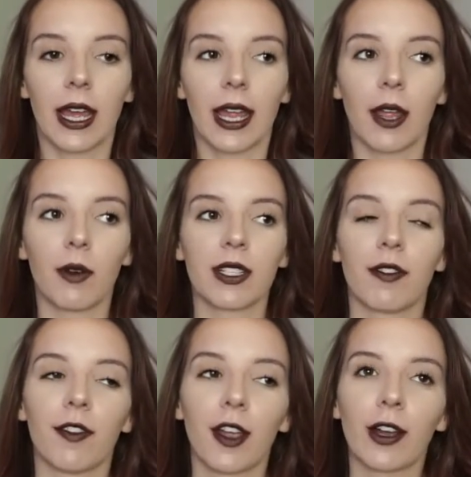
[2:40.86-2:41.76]
It was
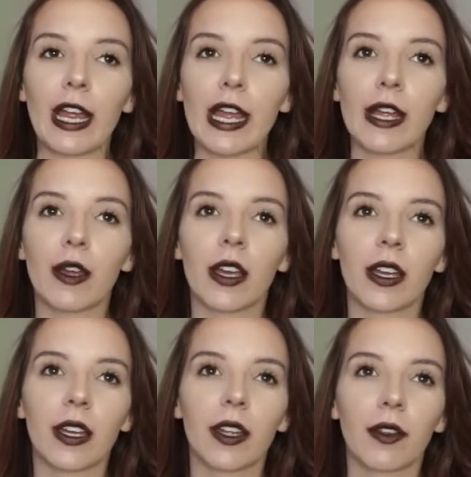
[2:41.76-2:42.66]
a very
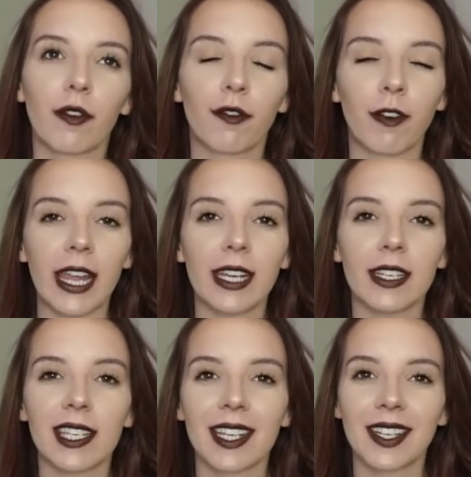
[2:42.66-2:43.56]

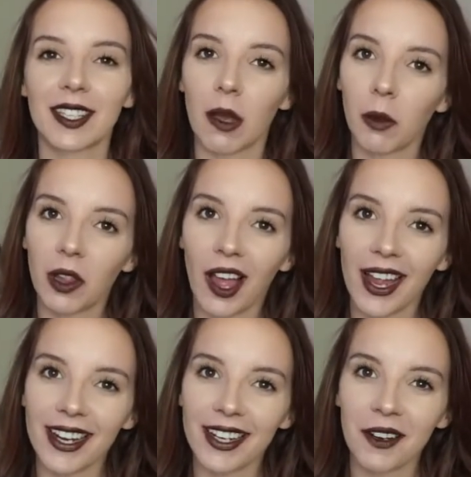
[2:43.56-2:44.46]
faint double
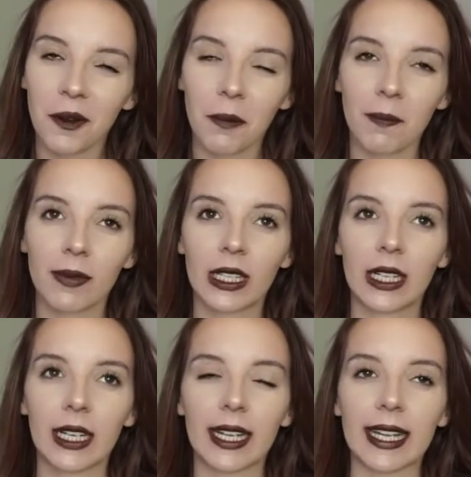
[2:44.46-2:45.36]
line,
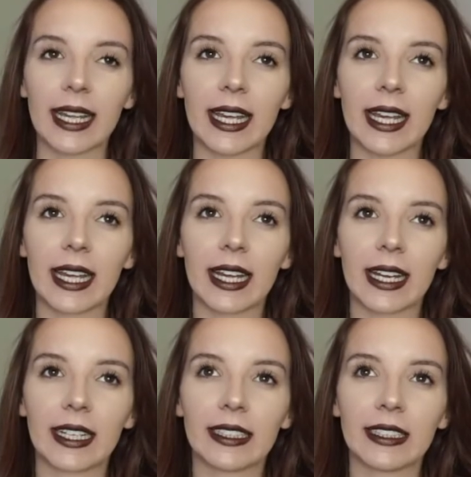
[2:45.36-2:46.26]

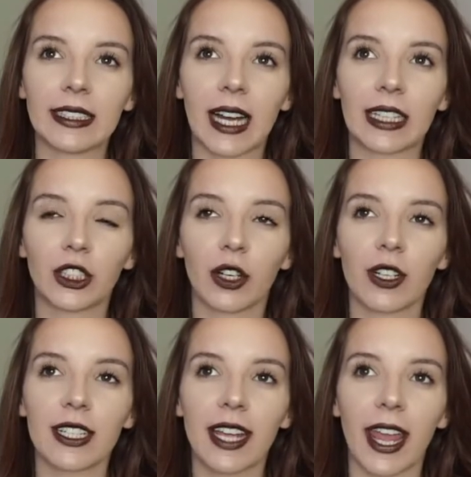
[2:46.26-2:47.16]
and I showed
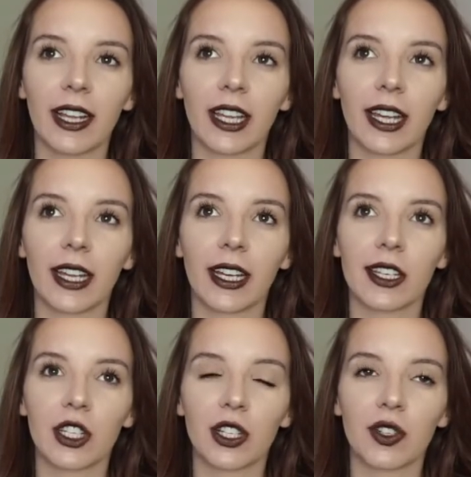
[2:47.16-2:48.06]
it to Kaylin,
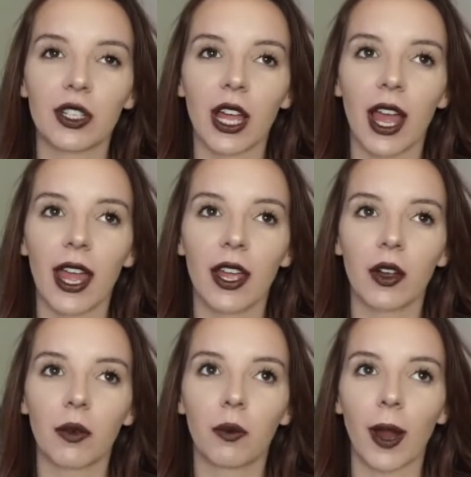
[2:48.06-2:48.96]
and she was
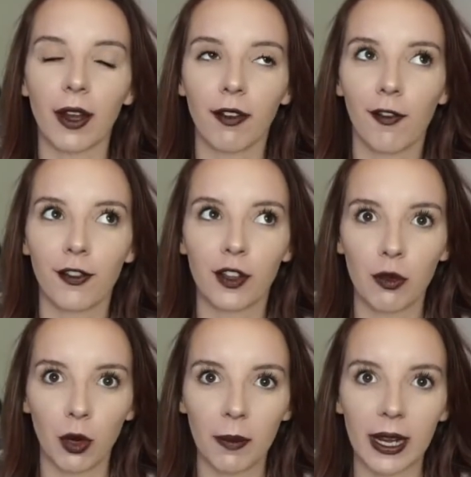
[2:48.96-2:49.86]
like, wait a few
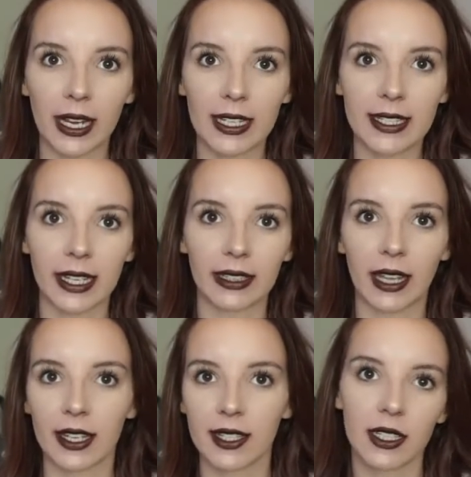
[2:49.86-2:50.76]
more minutes, like,
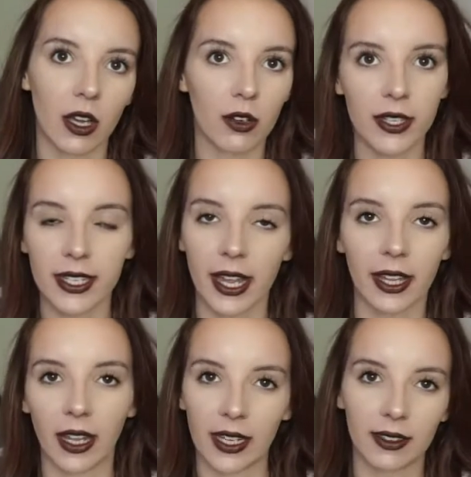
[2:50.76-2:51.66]
let's go
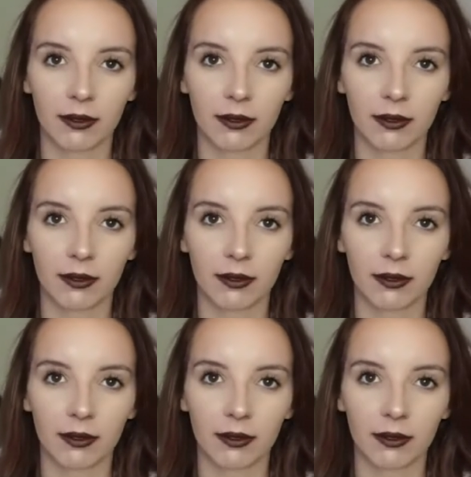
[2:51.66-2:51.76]
sit, like,